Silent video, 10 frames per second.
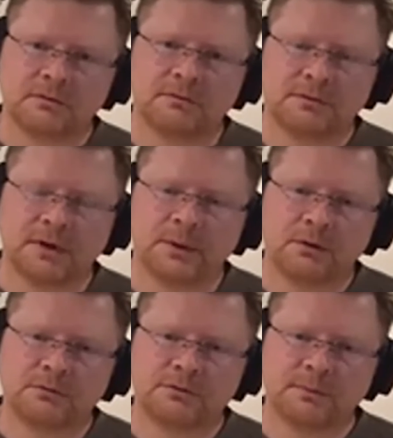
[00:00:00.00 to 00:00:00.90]

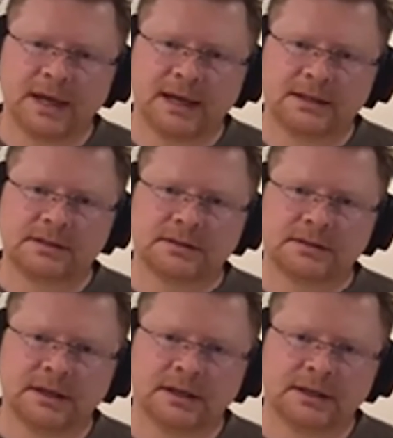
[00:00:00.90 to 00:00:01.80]
following on from that,
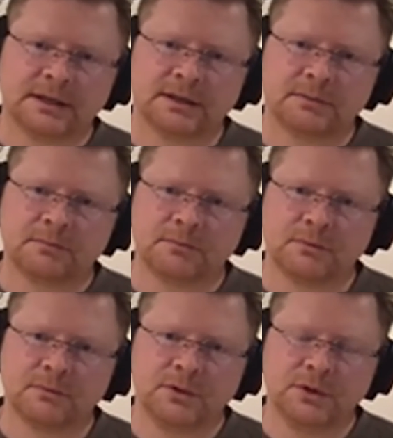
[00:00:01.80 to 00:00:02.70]

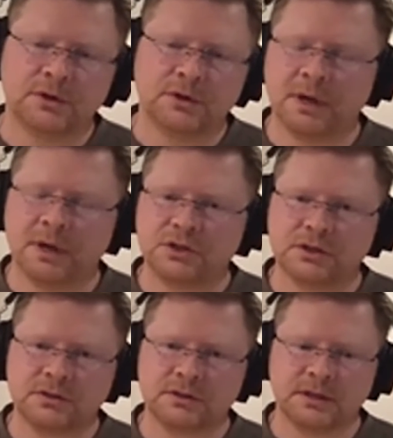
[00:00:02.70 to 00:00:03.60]
you had
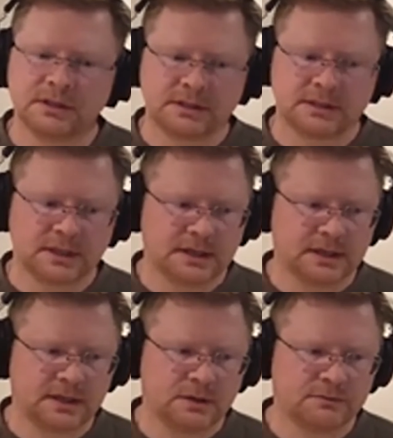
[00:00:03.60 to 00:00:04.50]
mentioned that,
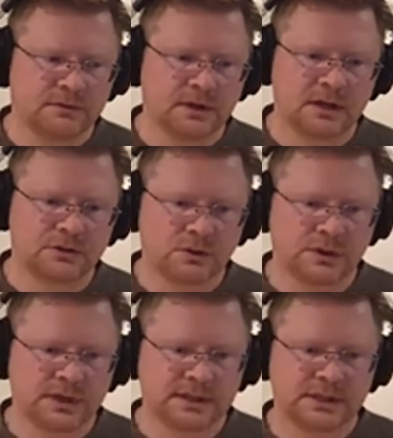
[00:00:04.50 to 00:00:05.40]
for larger
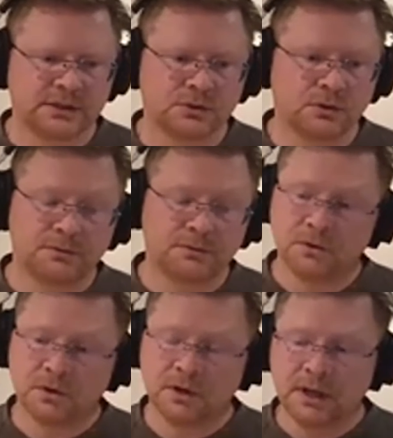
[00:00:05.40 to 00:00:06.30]
organizations or
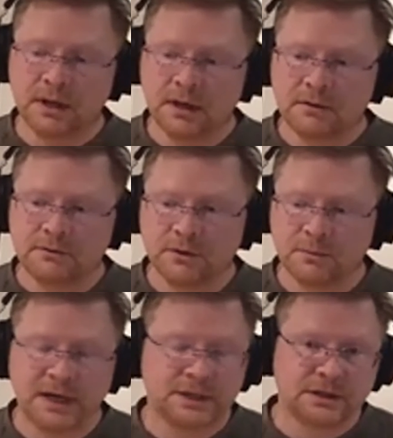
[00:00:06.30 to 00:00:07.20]
for
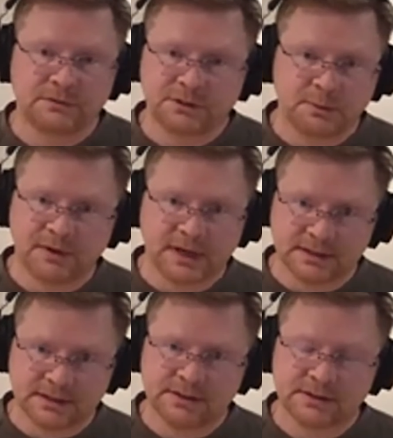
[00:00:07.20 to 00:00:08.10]
managed service
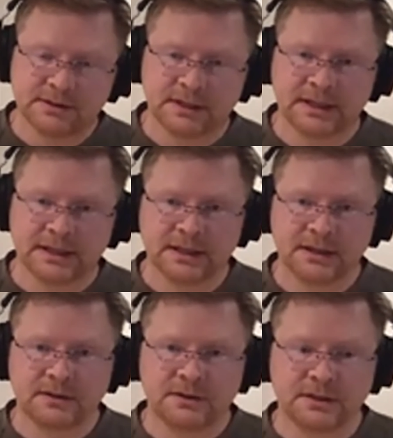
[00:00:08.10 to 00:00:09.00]
providers
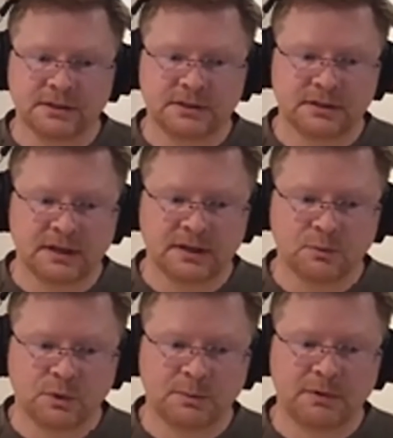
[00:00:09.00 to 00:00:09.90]
that
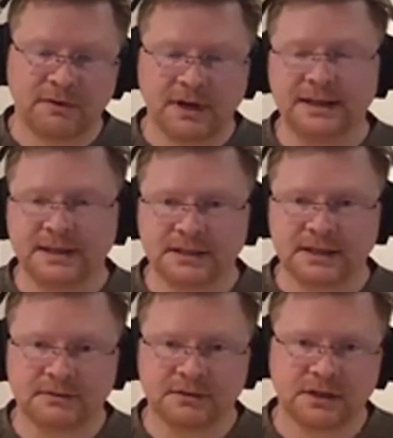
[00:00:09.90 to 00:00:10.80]
want to provide this
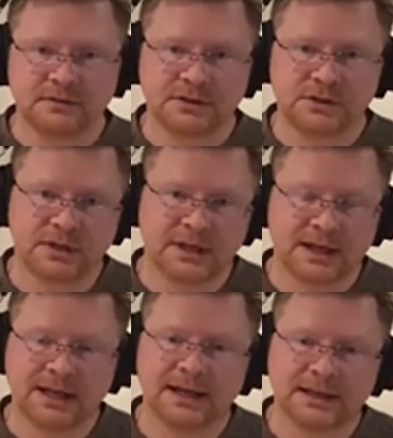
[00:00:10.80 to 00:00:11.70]
kind of a service to
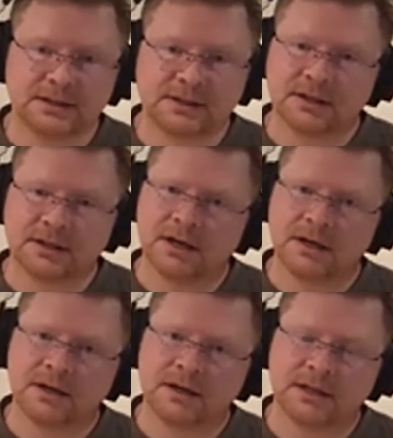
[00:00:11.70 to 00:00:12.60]
their clients,
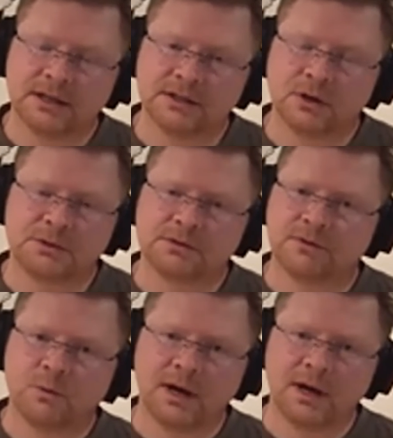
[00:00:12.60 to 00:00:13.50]
there's
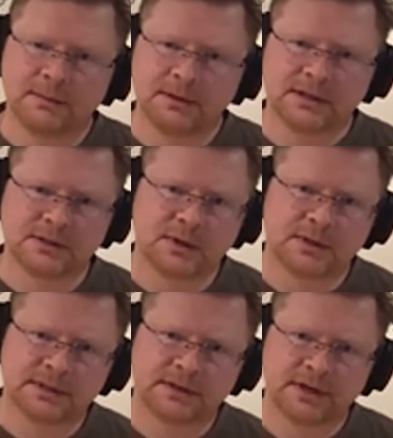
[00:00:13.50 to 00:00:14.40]
options for white labeling as
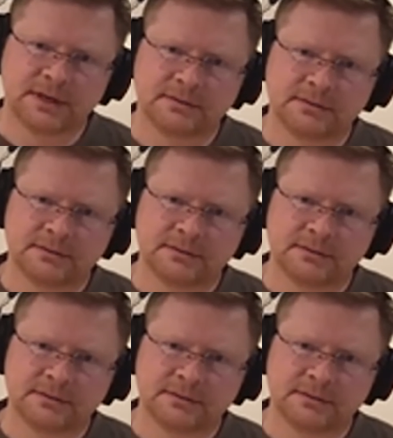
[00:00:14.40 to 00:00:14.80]
well. Is that right?